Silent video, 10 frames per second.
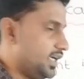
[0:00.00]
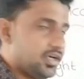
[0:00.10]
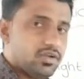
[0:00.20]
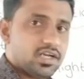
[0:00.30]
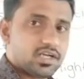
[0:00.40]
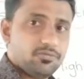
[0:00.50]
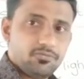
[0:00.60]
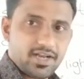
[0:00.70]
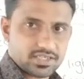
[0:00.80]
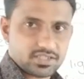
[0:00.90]
it will
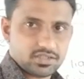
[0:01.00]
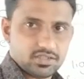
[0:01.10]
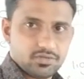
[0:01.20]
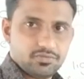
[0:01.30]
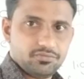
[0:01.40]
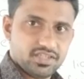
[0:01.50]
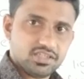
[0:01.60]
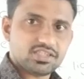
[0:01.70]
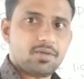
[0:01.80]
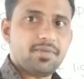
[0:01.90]
reflect
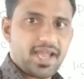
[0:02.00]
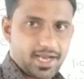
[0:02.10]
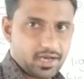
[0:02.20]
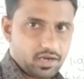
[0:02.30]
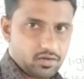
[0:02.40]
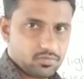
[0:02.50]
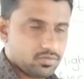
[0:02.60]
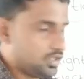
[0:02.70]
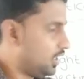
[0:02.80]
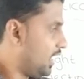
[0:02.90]
with some angle,
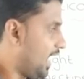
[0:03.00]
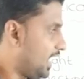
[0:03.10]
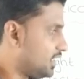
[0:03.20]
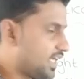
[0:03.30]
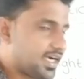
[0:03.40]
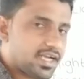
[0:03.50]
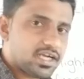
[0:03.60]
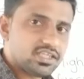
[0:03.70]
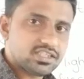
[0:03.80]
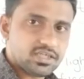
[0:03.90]
and that
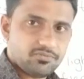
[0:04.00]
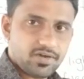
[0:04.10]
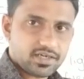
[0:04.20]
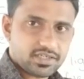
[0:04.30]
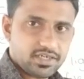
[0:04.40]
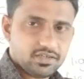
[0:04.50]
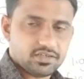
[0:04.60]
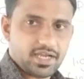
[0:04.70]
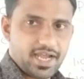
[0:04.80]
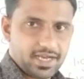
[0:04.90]
angle is a
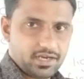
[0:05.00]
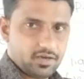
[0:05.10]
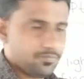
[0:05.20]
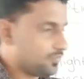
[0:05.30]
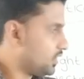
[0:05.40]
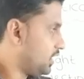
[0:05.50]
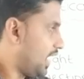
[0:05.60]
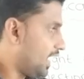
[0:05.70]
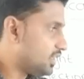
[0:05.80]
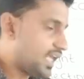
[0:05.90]
reflected angle,
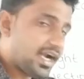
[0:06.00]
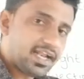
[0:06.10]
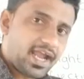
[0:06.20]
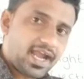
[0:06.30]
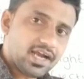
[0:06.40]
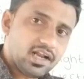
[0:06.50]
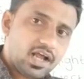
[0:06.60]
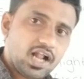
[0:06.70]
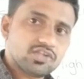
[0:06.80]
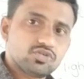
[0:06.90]
and that
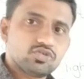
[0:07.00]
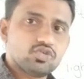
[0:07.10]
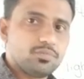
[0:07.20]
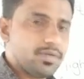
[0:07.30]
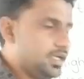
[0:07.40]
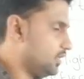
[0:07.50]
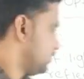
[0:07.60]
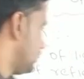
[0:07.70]
angle also should be